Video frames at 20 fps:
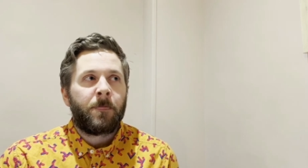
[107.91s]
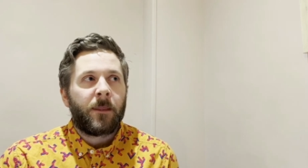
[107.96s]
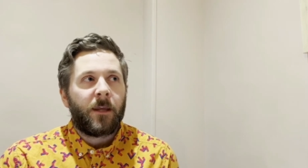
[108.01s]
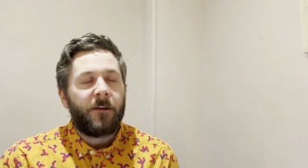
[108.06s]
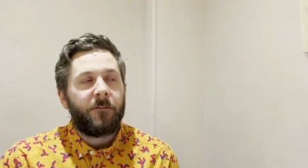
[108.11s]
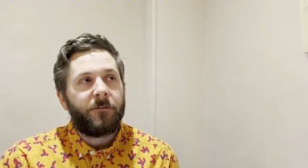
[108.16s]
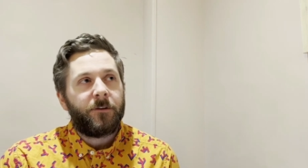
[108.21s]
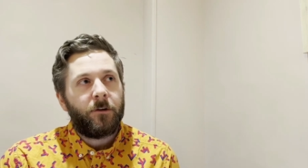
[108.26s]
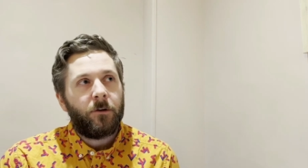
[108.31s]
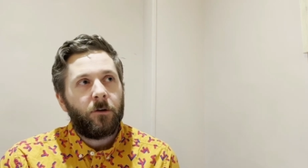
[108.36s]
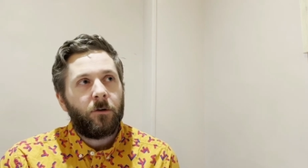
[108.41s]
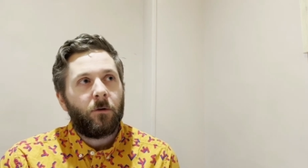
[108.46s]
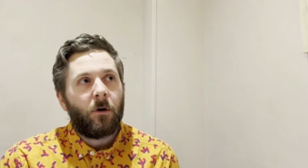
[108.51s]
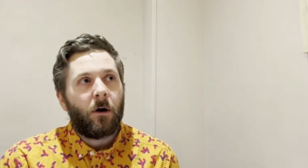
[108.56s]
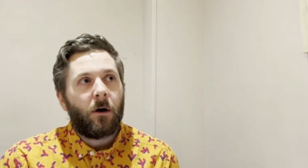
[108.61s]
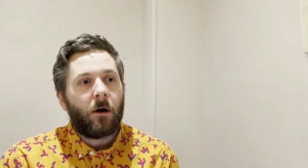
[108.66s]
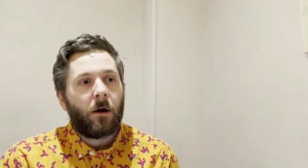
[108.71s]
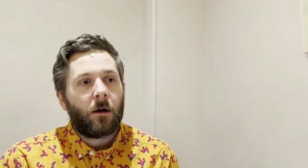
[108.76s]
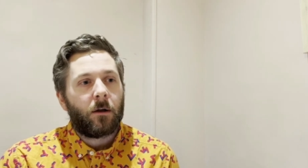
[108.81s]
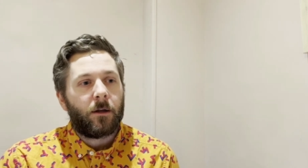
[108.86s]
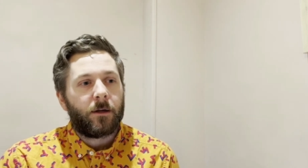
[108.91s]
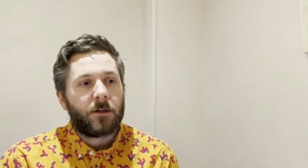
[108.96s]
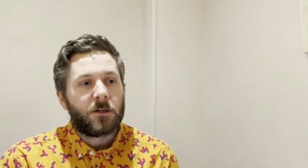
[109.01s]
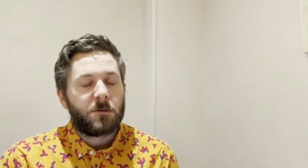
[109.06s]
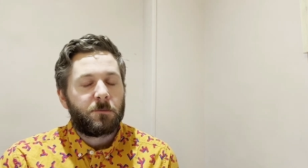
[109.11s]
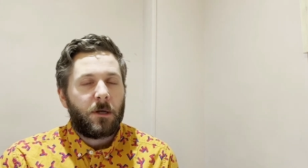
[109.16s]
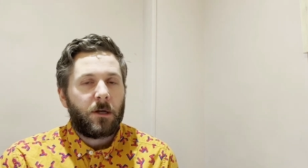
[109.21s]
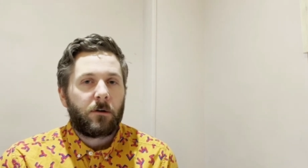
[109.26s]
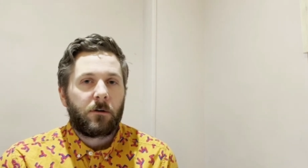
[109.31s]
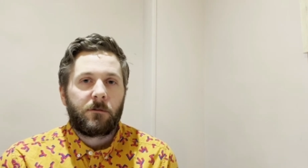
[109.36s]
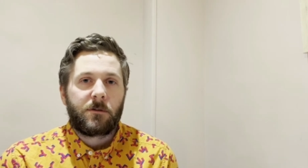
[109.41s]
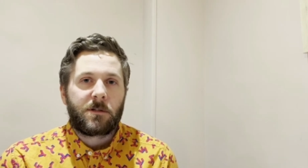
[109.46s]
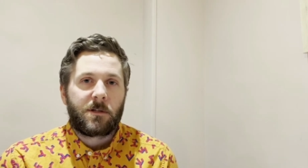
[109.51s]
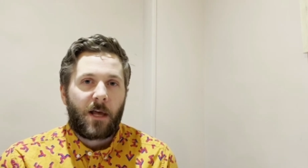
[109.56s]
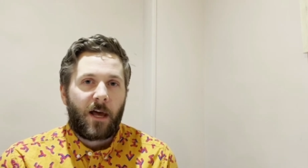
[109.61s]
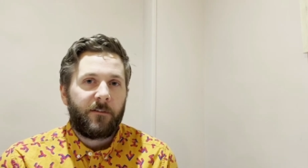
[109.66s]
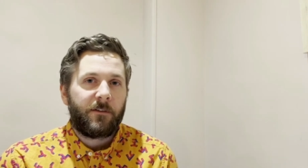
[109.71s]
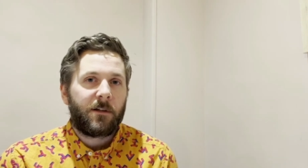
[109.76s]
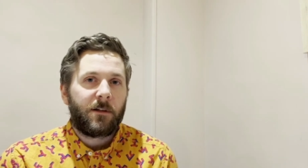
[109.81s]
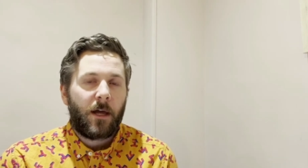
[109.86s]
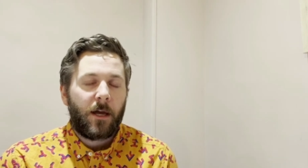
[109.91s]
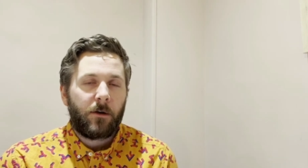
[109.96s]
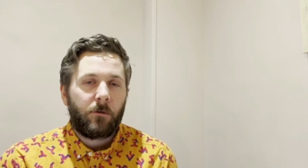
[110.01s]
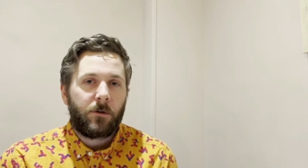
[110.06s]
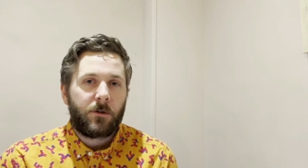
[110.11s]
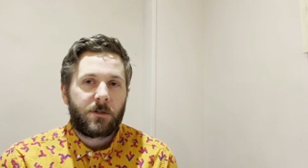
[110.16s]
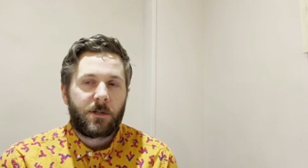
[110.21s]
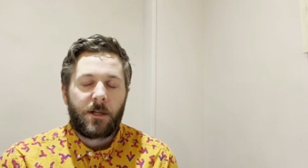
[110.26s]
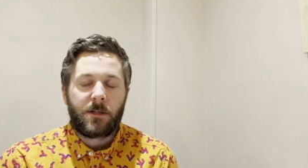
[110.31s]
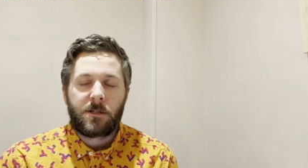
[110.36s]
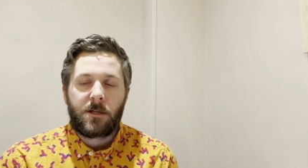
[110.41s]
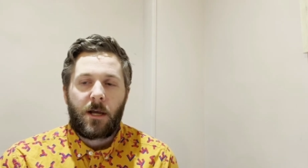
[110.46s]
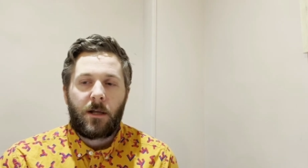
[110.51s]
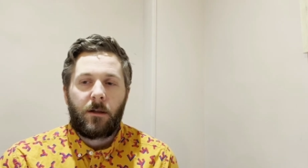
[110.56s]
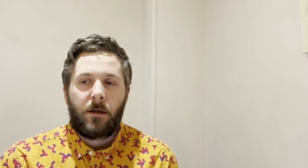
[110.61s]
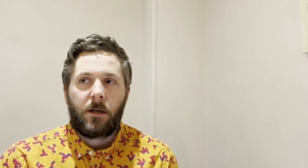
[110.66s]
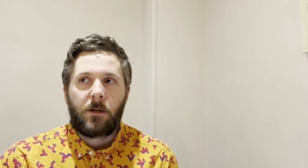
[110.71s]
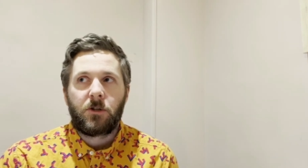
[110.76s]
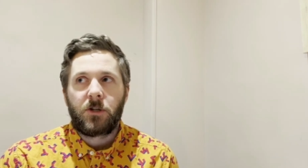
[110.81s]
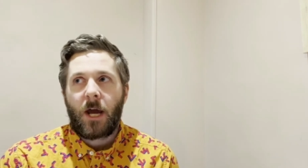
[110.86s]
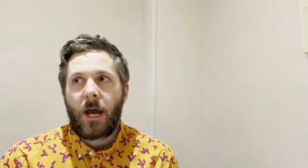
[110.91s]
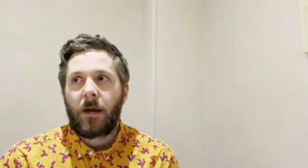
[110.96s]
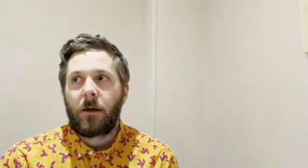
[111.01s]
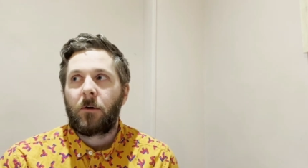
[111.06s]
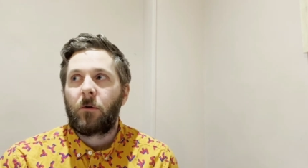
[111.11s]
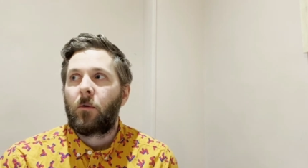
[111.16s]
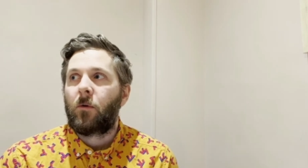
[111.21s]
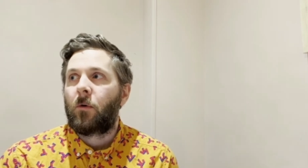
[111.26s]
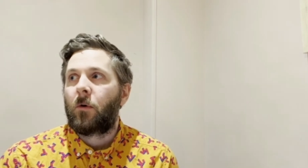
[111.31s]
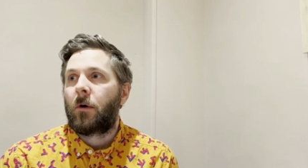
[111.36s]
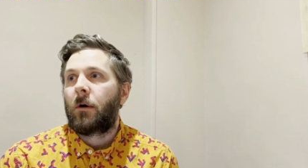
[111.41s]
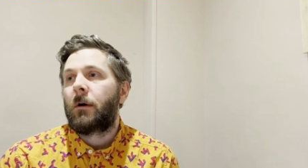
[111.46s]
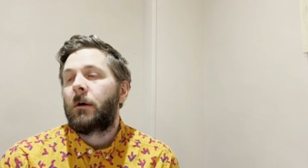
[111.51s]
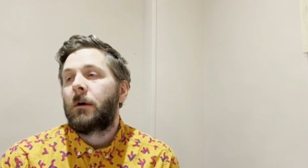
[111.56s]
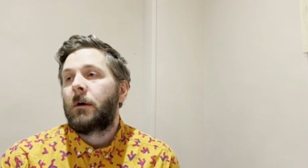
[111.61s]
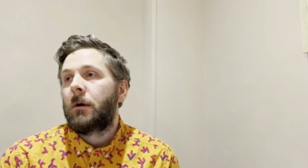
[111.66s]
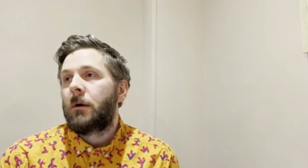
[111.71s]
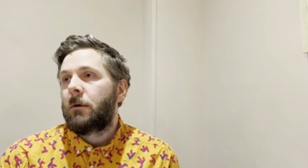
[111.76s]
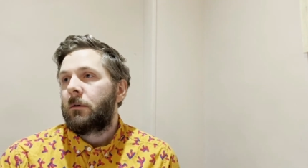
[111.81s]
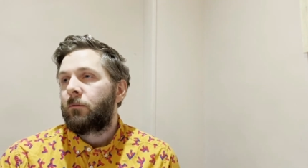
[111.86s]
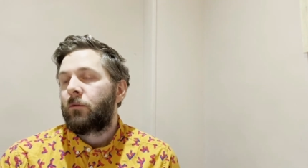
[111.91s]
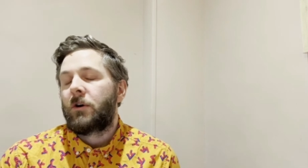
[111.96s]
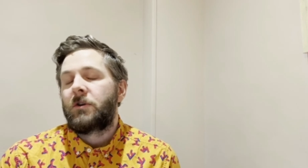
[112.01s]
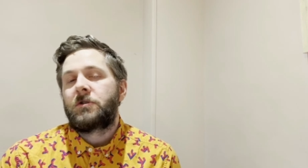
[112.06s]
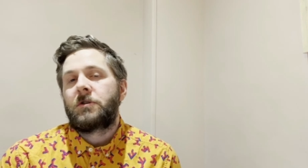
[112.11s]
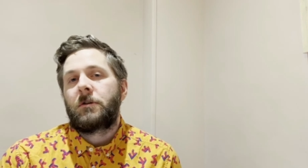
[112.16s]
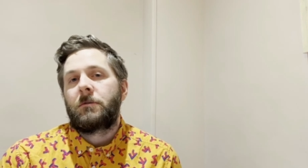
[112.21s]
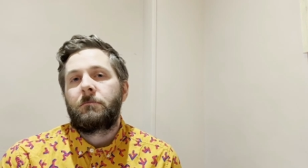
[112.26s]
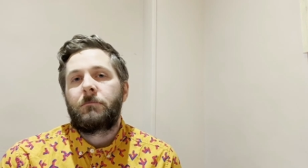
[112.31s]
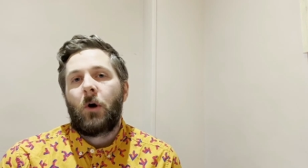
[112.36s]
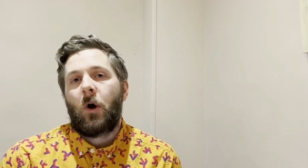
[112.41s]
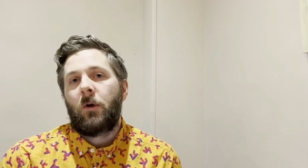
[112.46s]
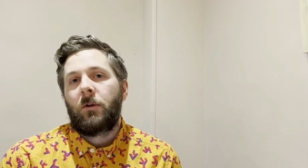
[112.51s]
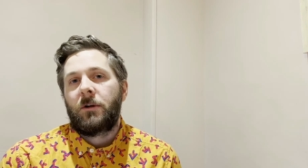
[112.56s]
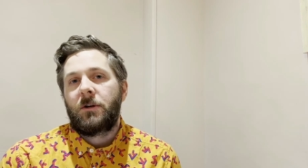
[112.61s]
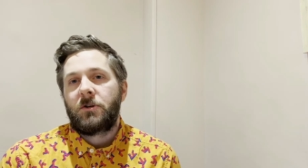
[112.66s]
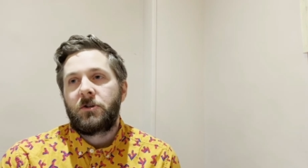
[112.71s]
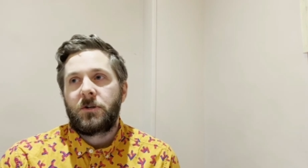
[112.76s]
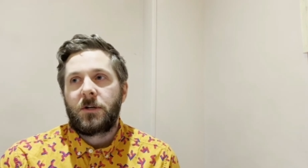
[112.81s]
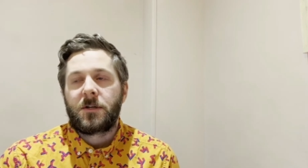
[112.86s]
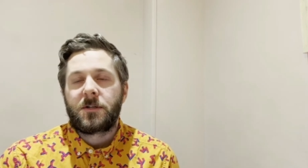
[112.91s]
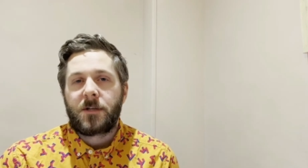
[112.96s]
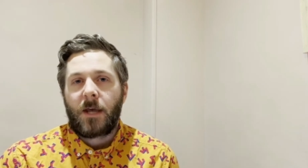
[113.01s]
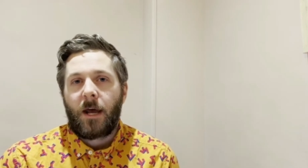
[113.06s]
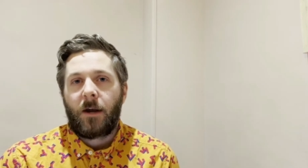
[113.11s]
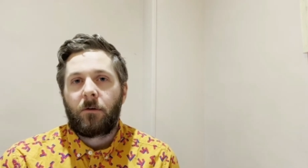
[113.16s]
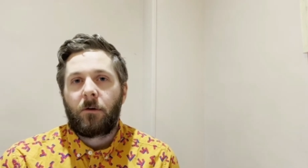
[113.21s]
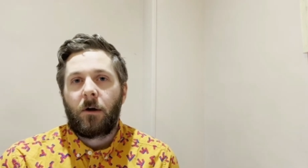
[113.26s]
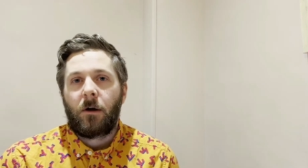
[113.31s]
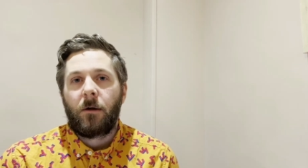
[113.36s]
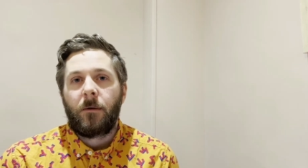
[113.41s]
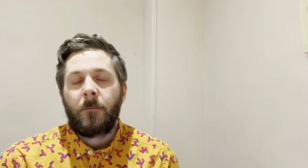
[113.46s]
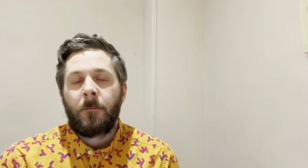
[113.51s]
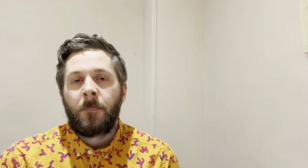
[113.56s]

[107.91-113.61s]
If you are like a speaker of a Slavic language, let's say like Czech or Russian, Polish, etc.,